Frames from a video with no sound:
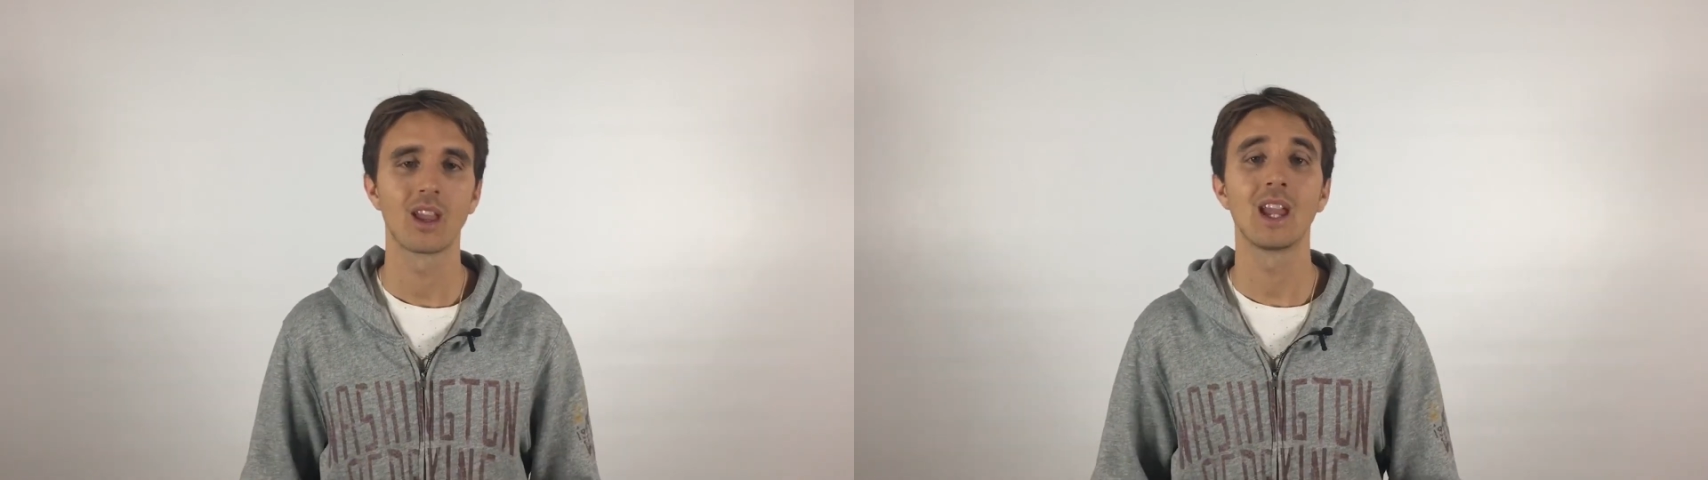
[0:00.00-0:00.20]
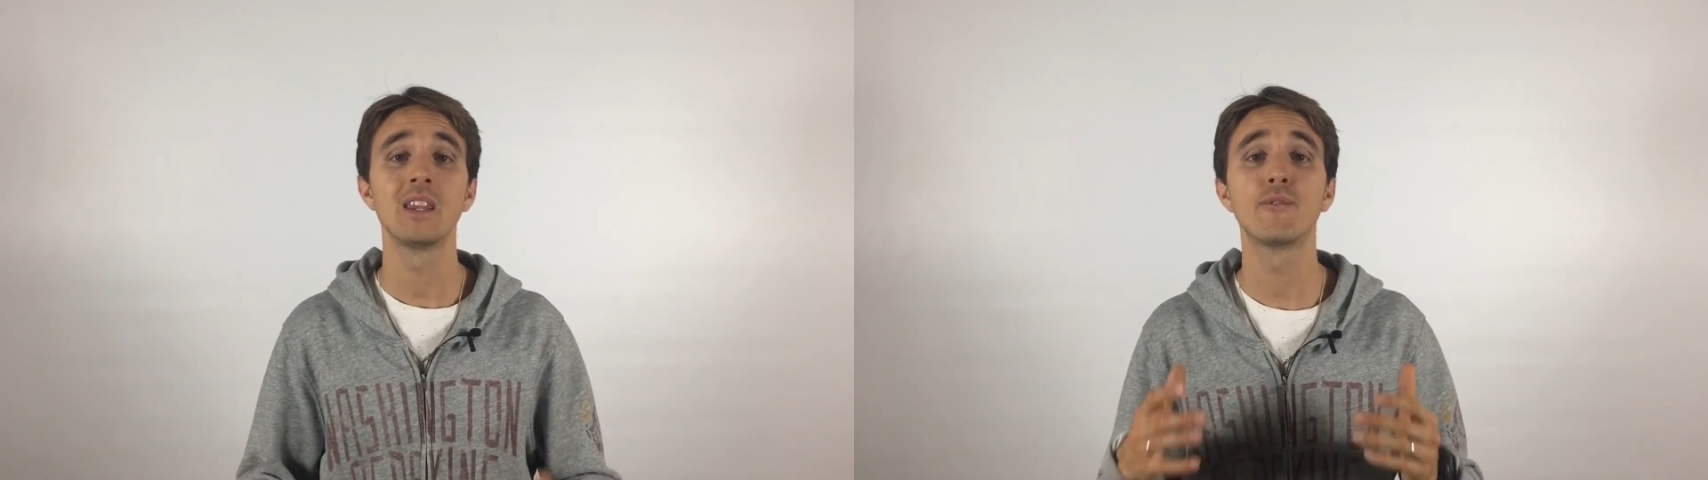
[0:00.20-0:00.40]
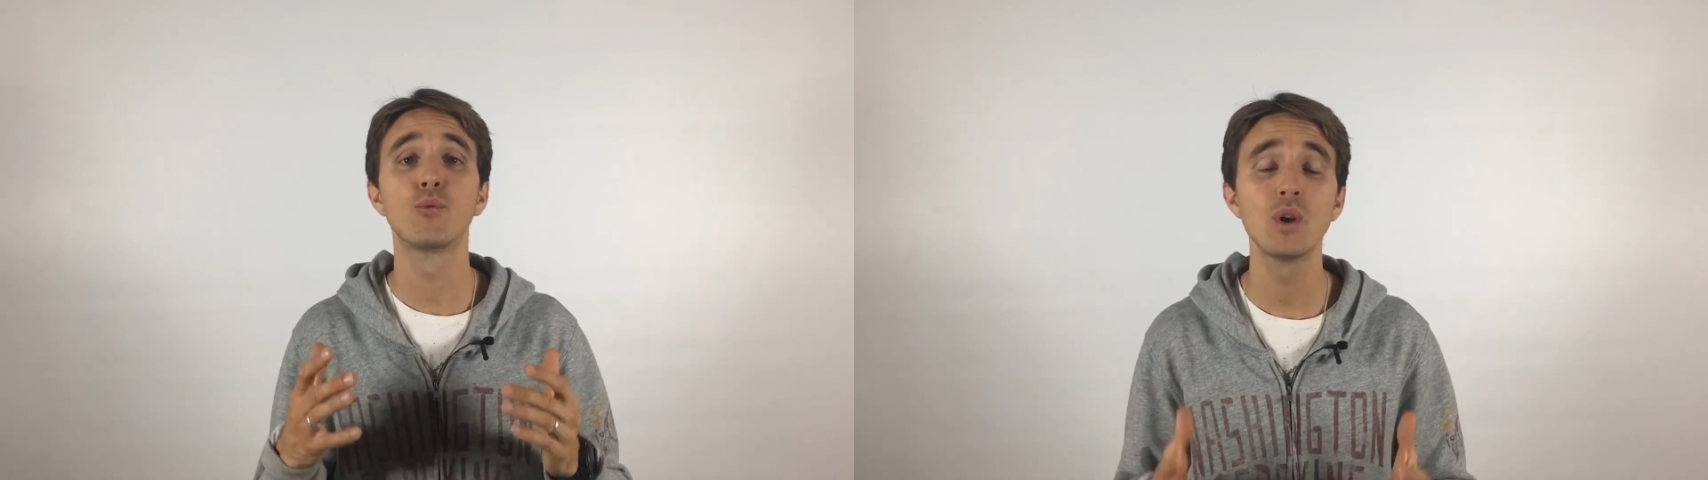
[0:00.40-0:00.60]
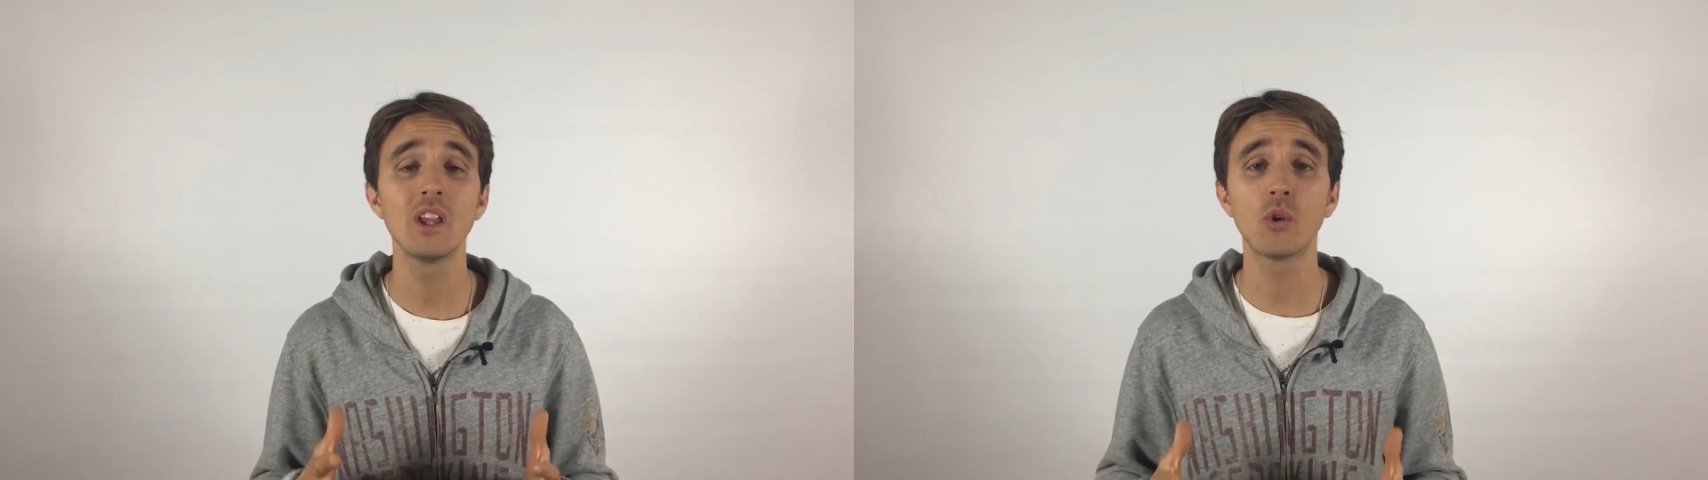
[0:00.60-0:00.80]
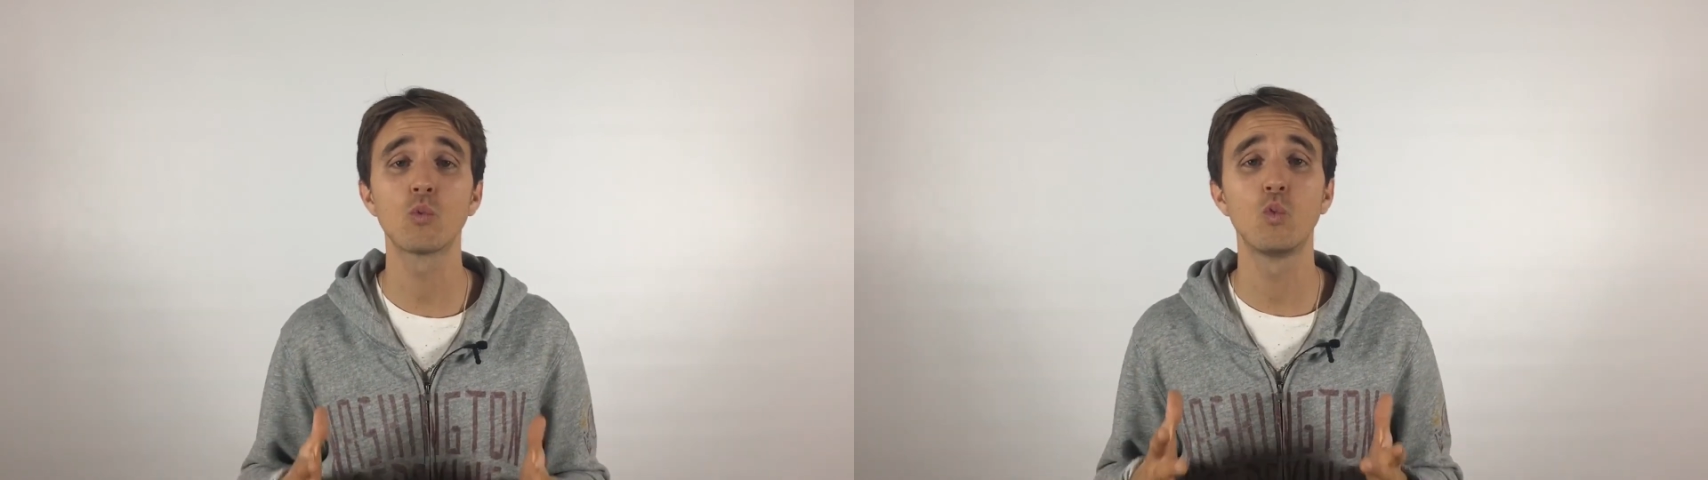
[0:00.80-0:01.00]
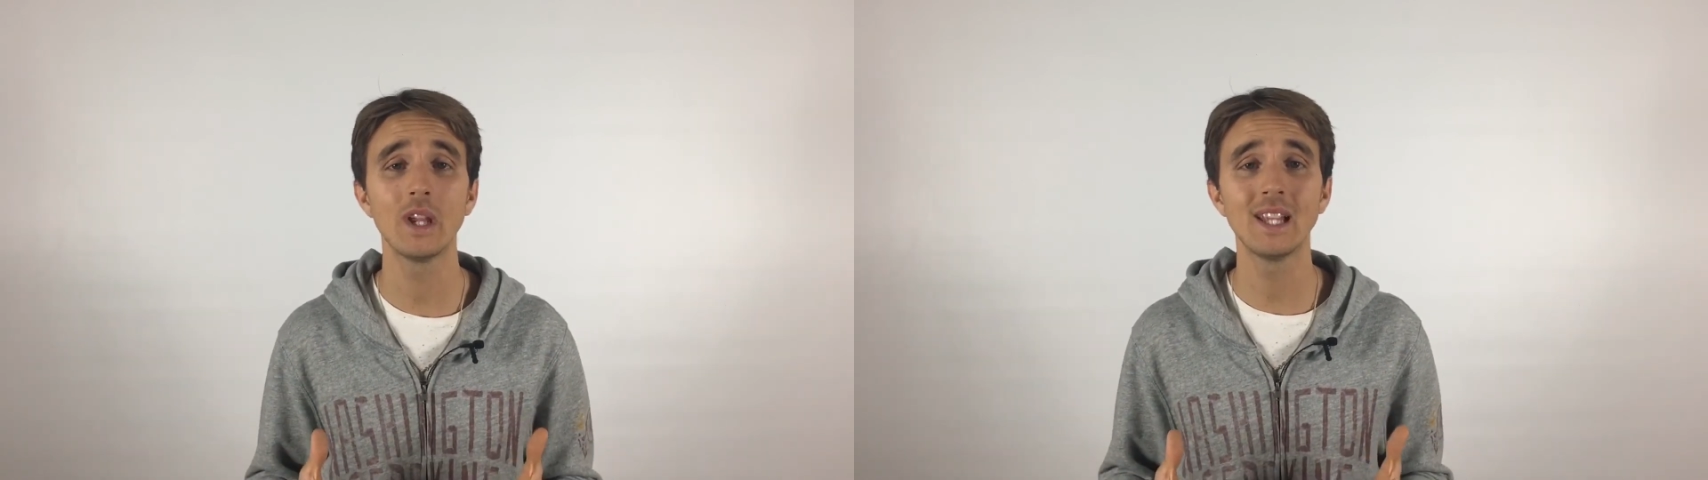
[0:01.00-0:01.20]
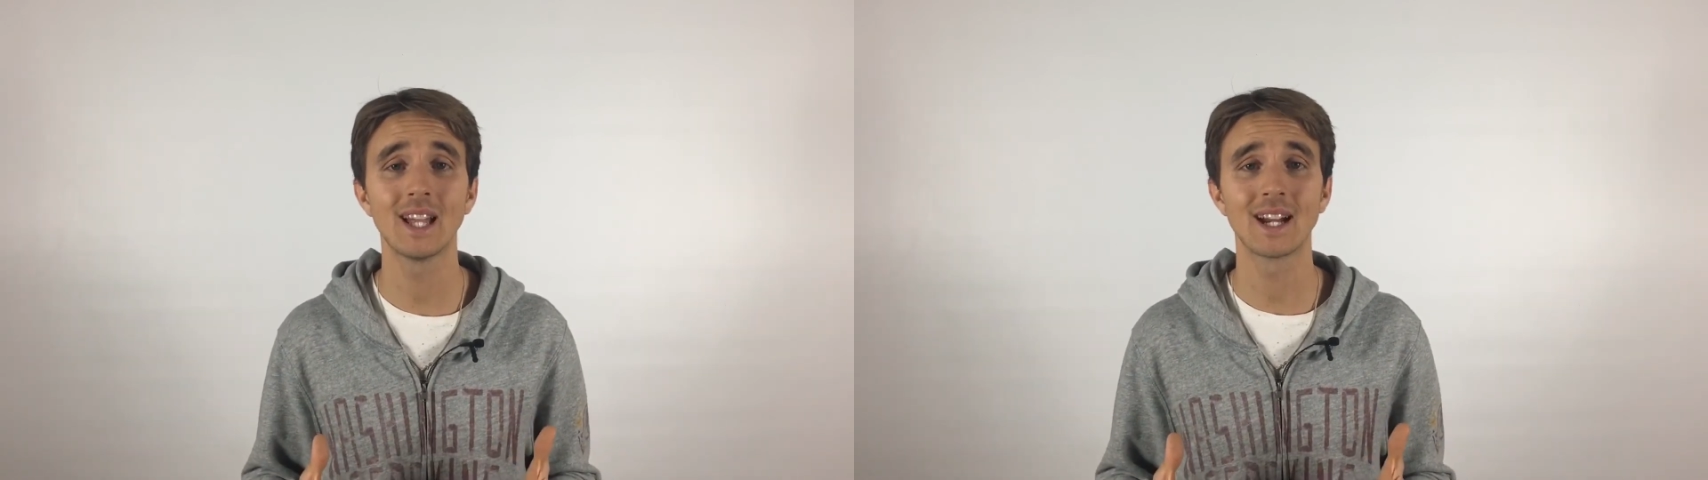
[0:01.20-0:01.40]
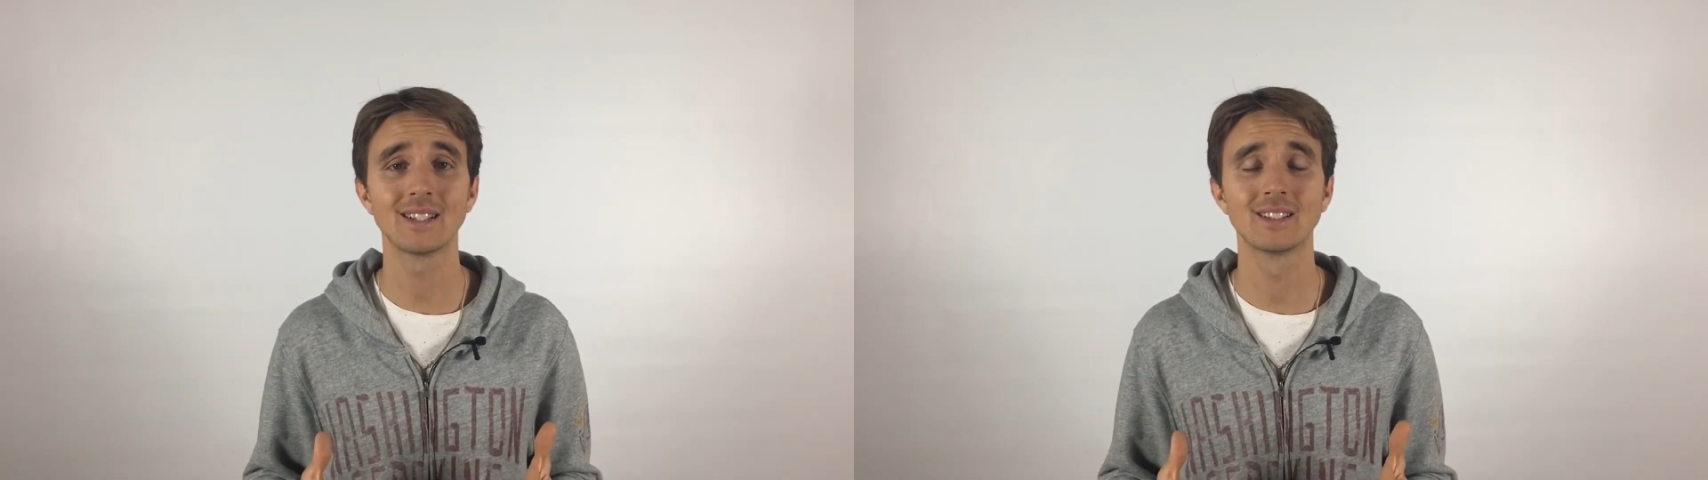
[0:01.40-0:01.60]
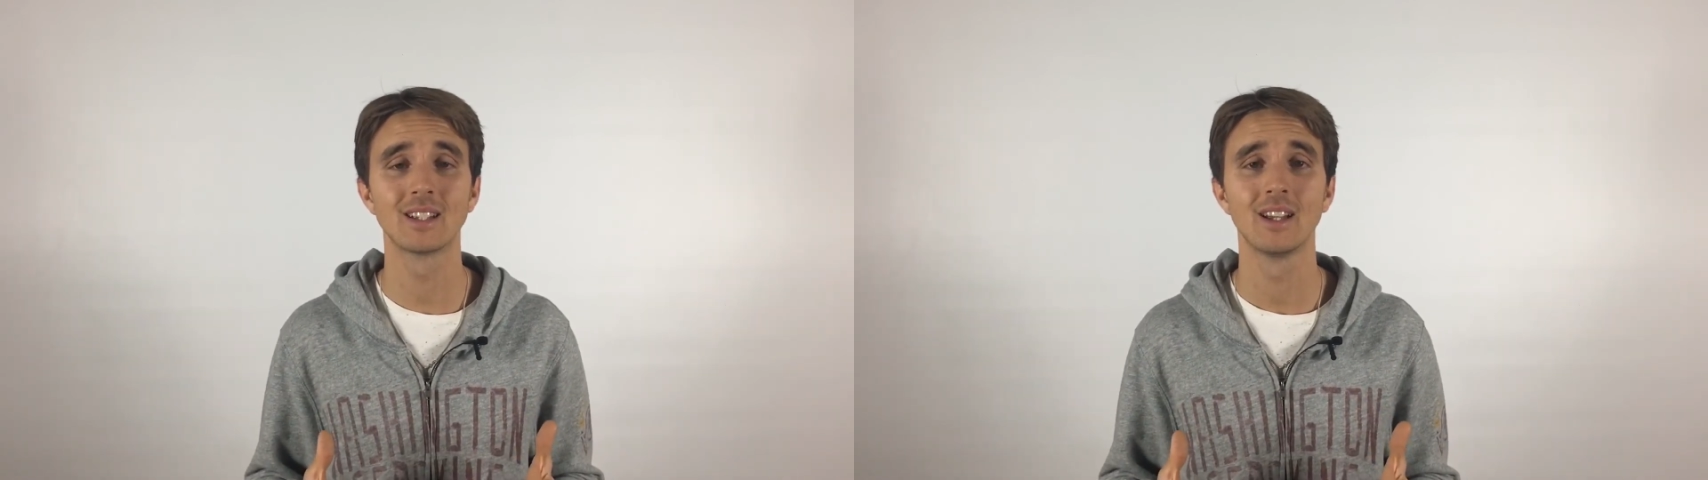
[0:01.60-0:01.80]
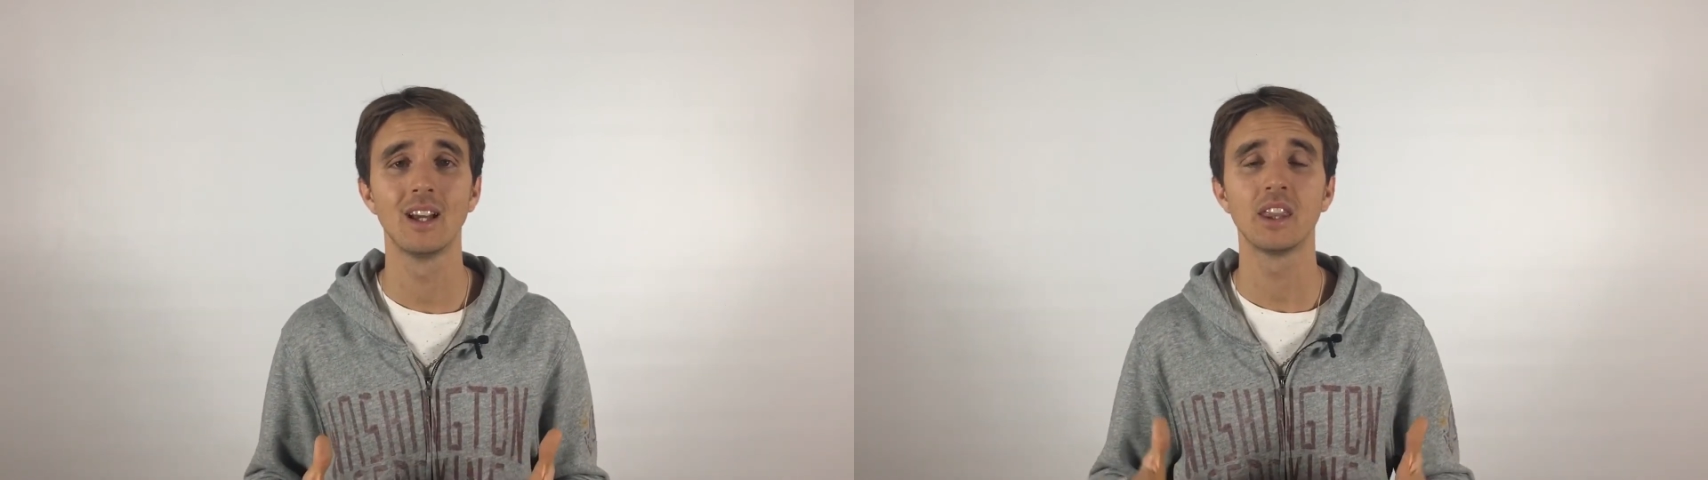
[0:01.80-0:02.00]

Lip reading: And if we don't realize